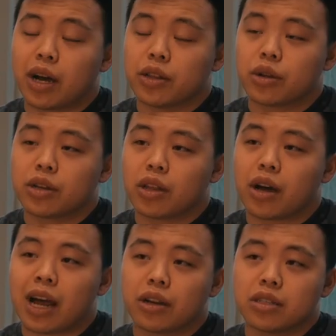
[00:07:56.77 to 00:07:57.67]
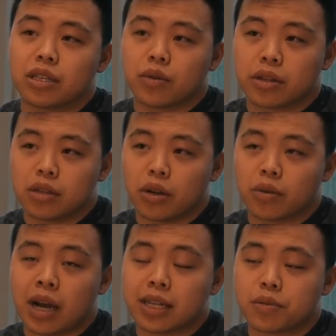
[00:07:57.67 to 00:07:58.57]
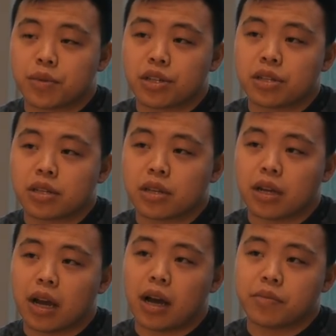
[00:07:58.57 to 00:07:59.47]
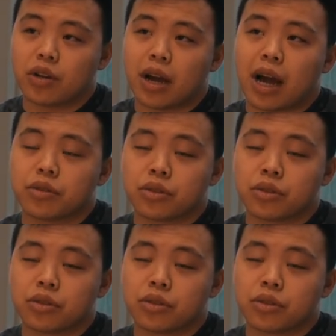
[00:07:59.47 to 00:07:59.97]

know, I learned a lot how to deal with, you know, customers, you know, how